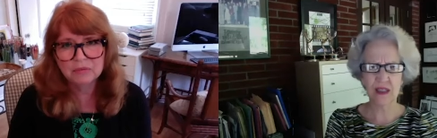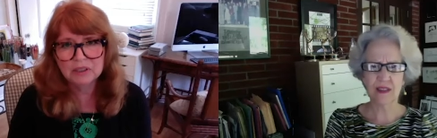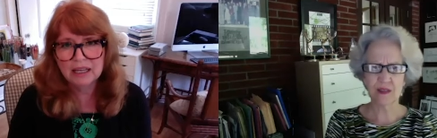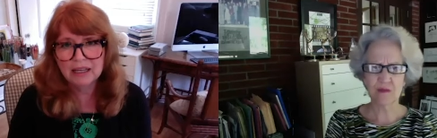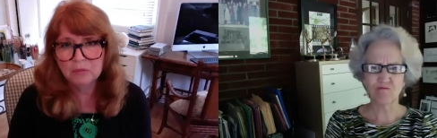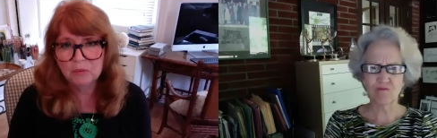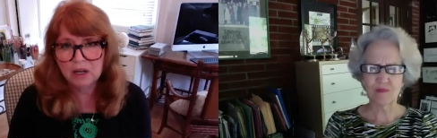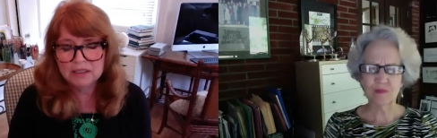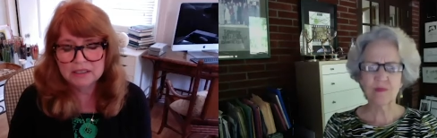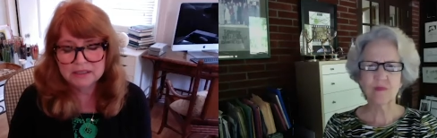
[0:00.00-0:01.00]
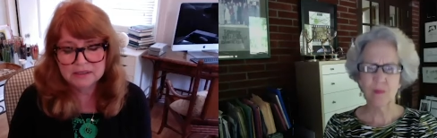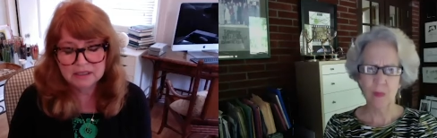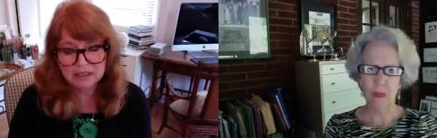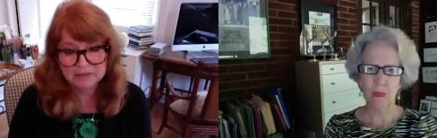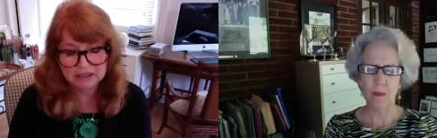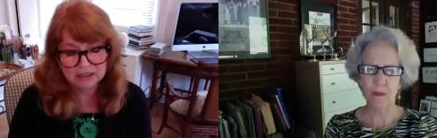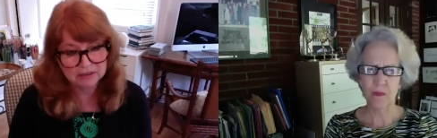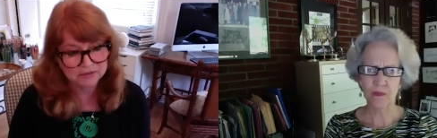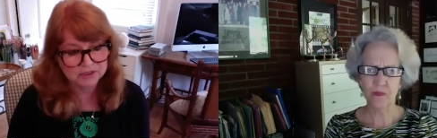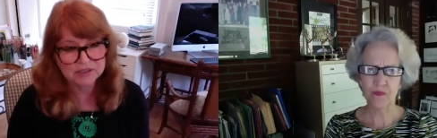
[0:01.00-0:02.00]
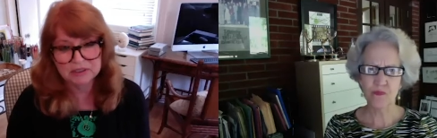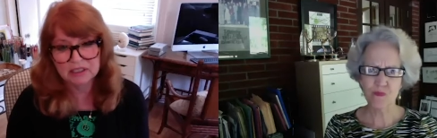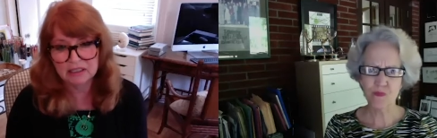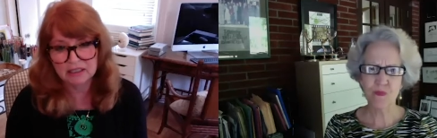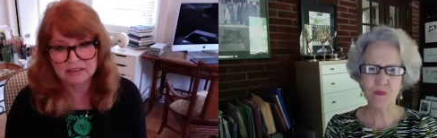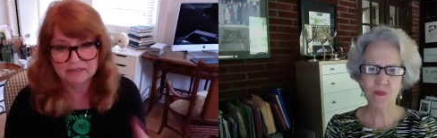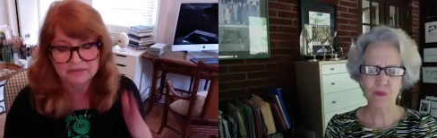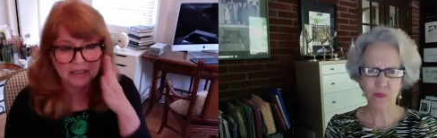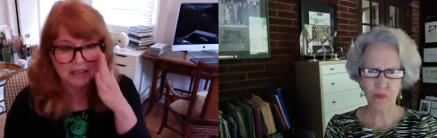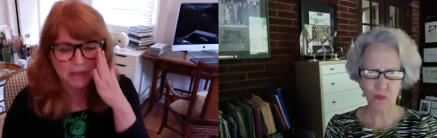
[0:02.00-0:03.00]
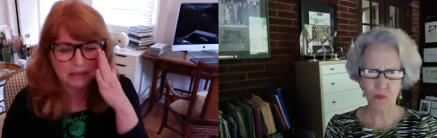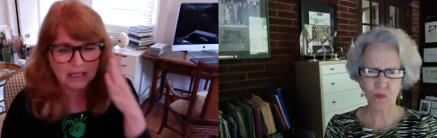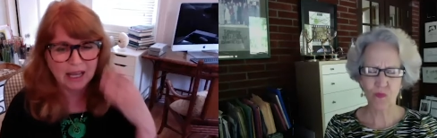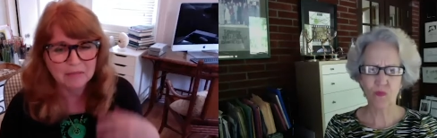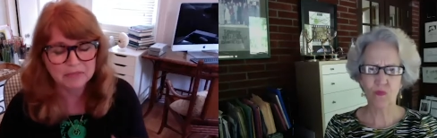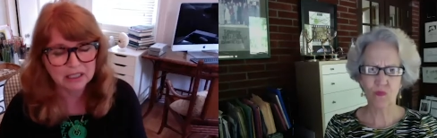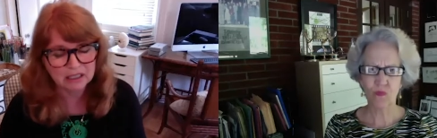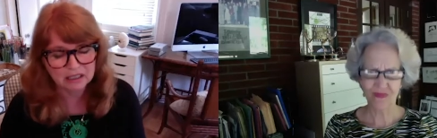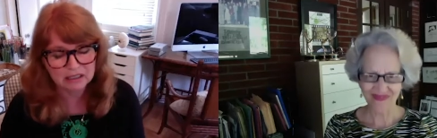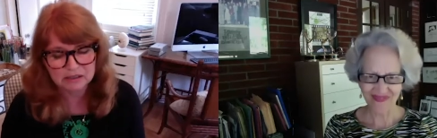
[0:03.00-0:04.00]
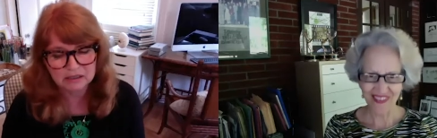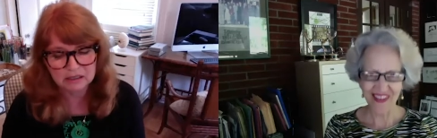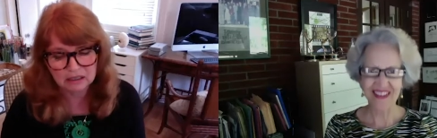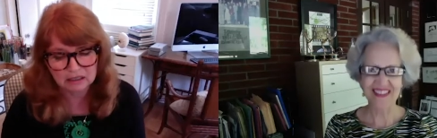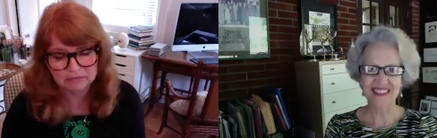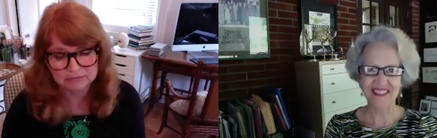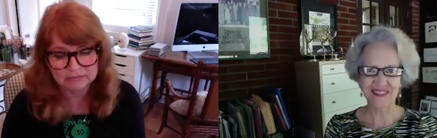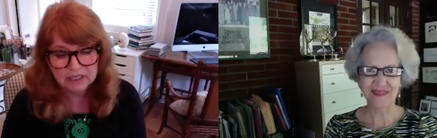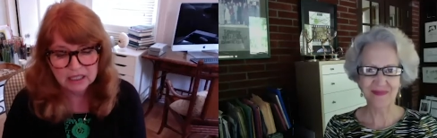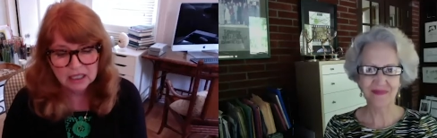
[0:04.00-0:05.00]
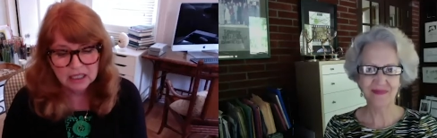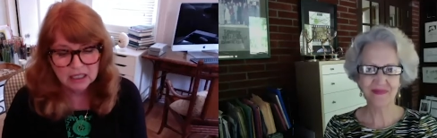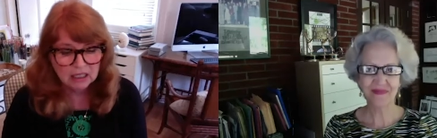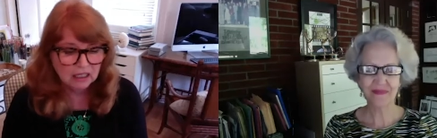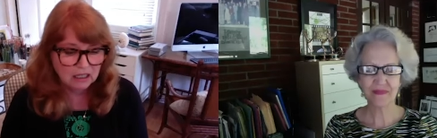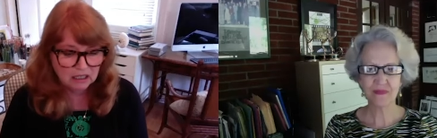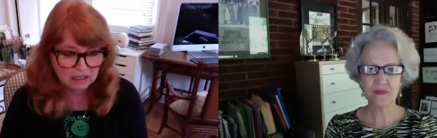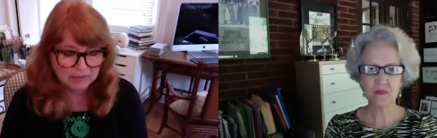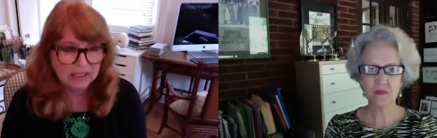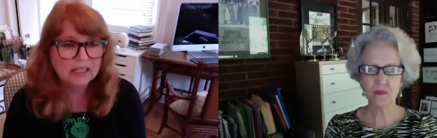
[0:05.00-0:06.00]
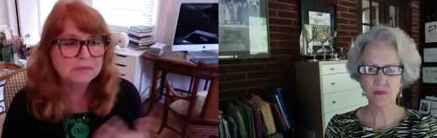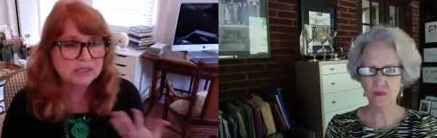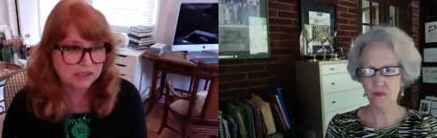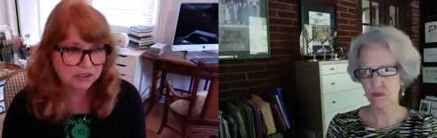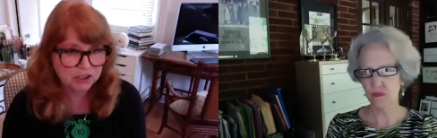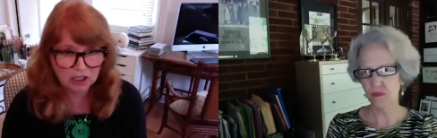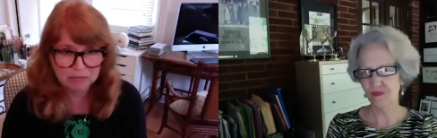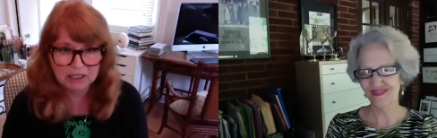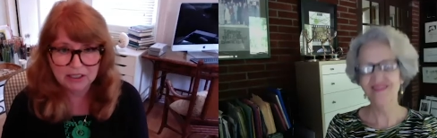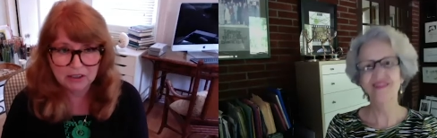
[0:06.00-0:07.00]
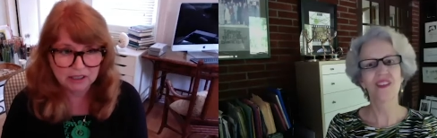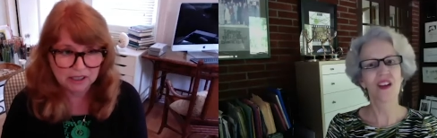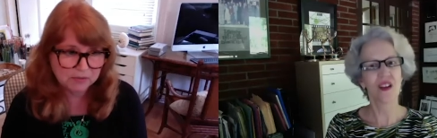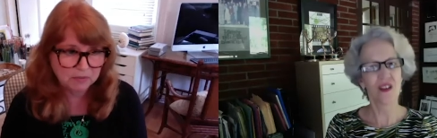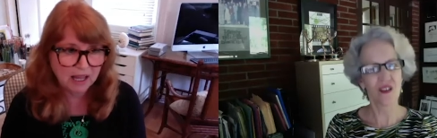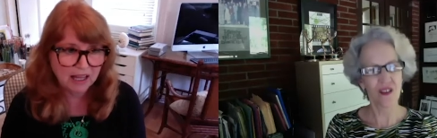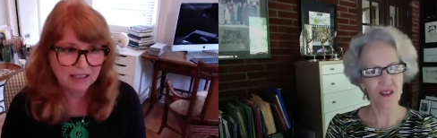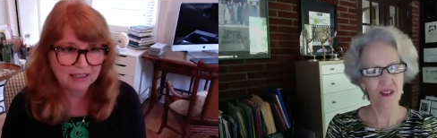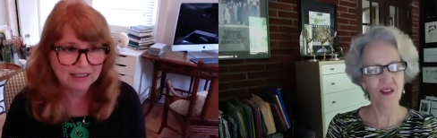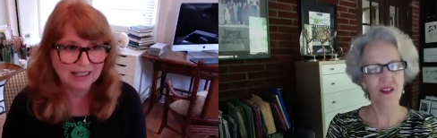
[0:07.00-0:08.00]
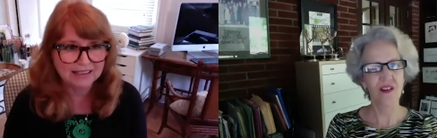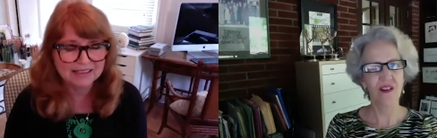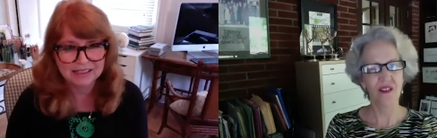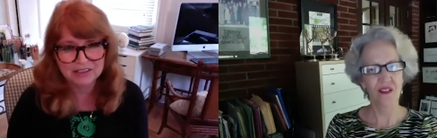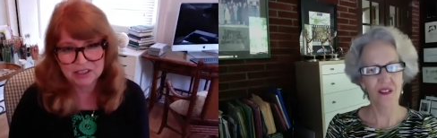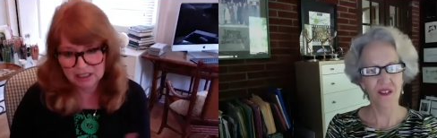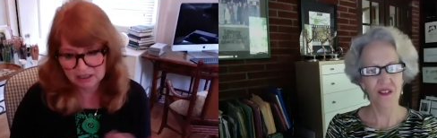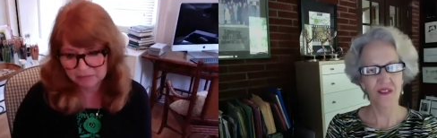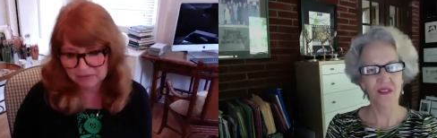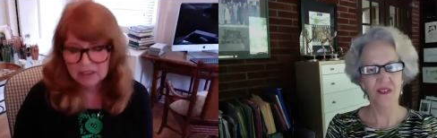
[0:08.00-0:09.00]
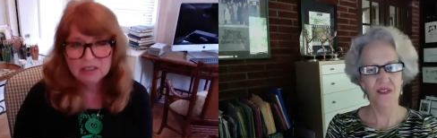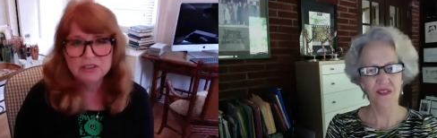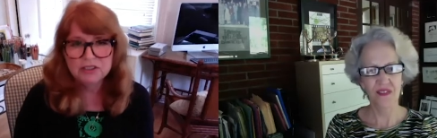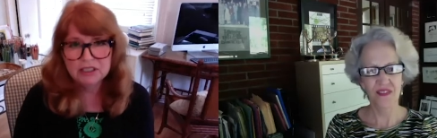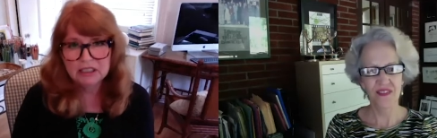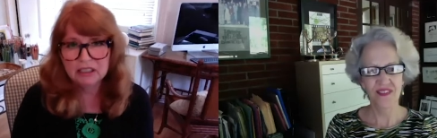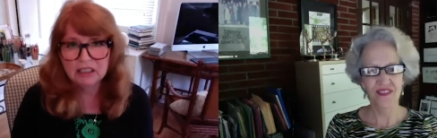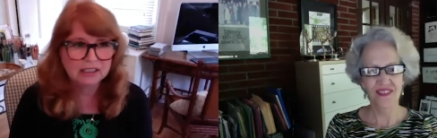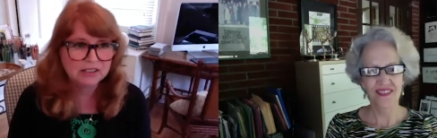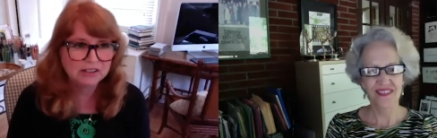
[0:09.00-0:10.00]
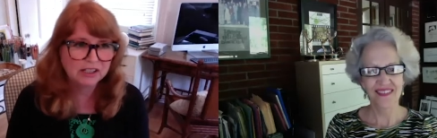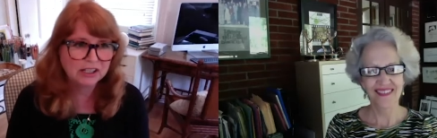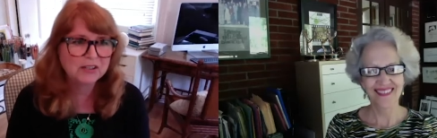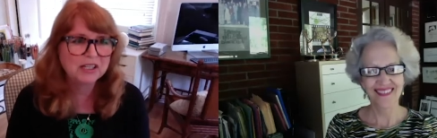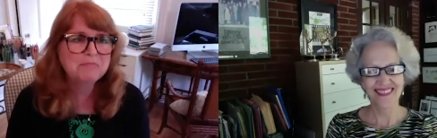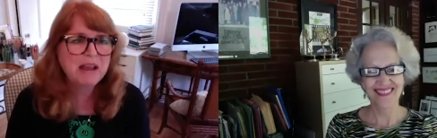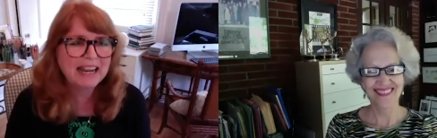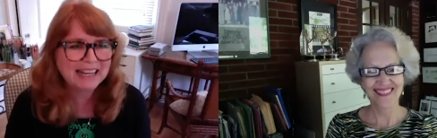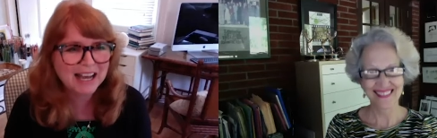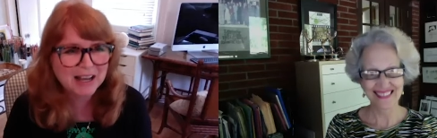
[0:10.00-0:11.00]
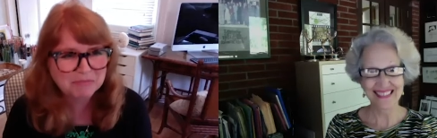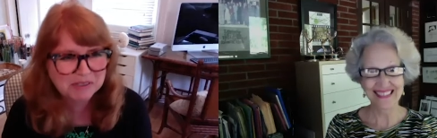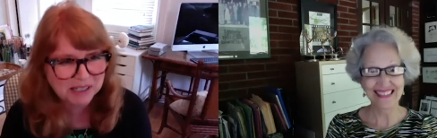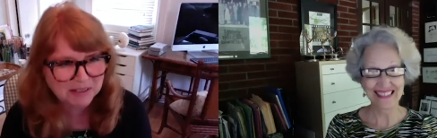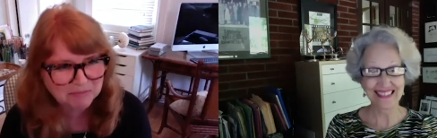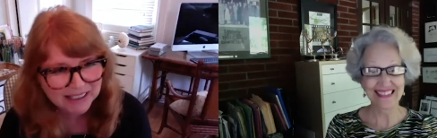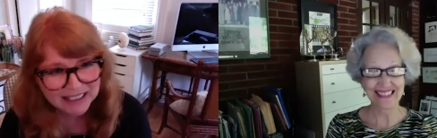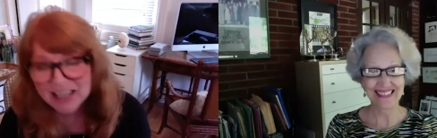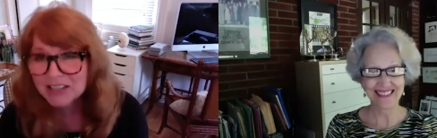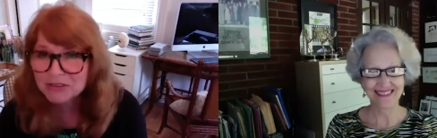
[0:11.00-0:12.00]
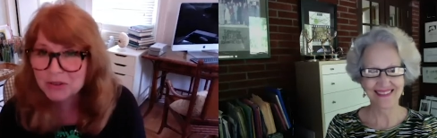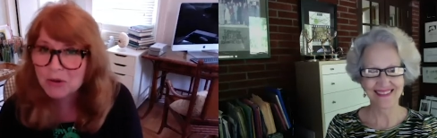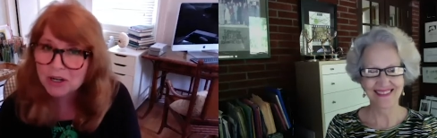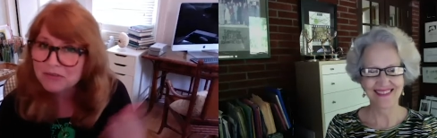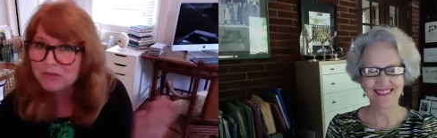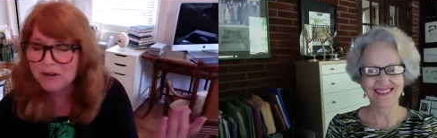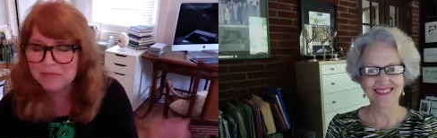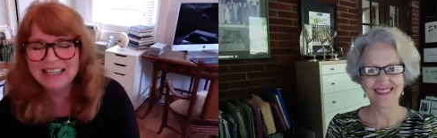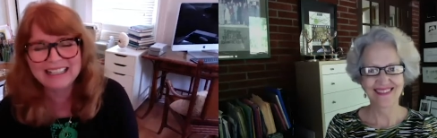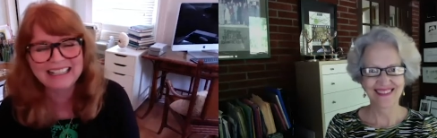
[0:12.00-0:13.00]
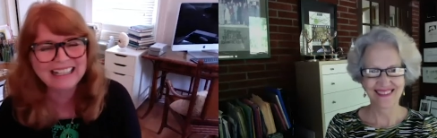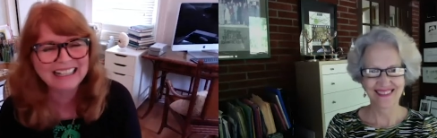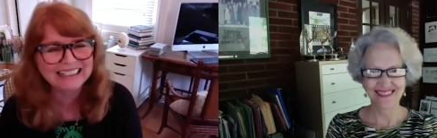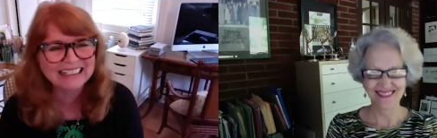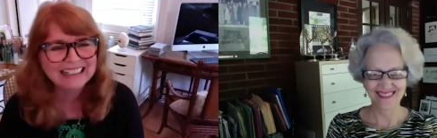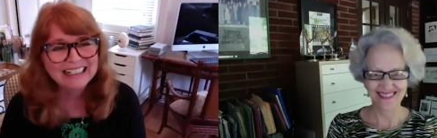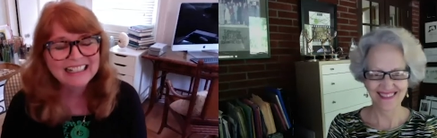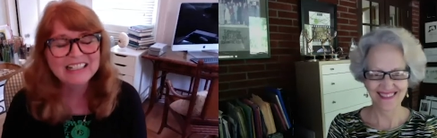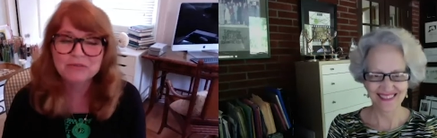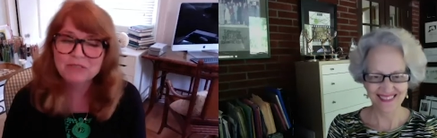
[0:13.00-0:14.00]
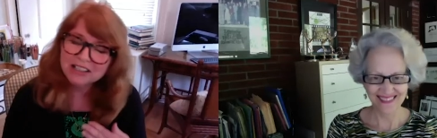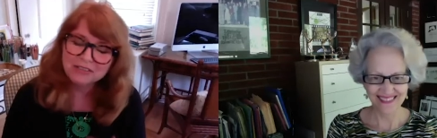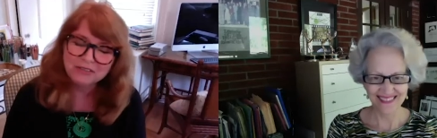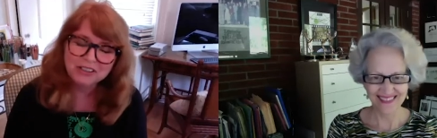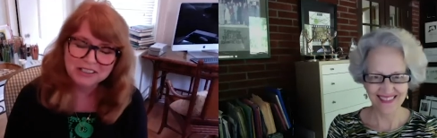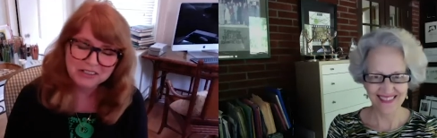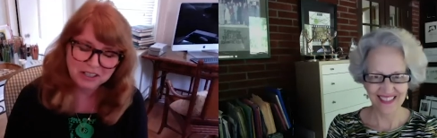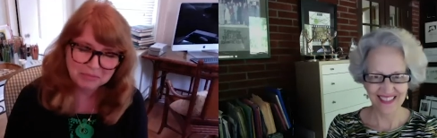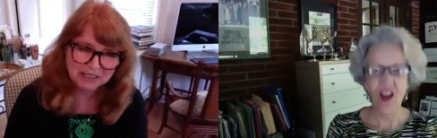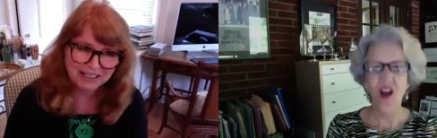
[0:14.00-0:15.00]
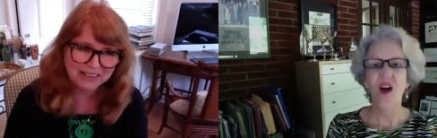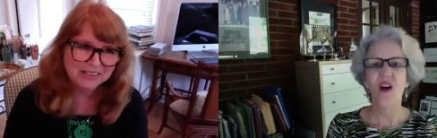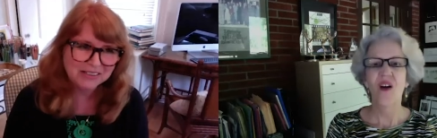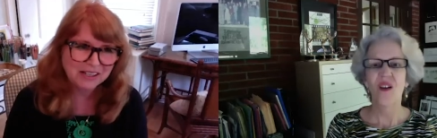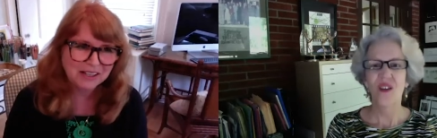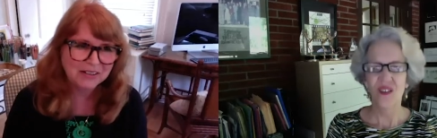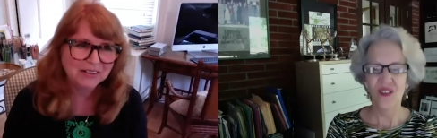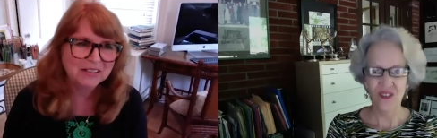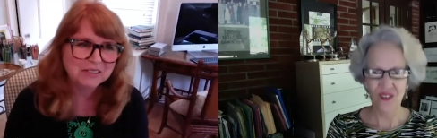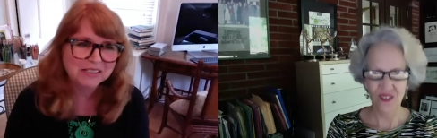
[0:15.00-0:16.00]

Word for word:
Speaker 1: Well, it just really kind of fell in my lap, because my husband's a guitar player as well. And I had said to him, gee, honey, do you think you can make up a score for me? And he's a rock and roll guitar player. So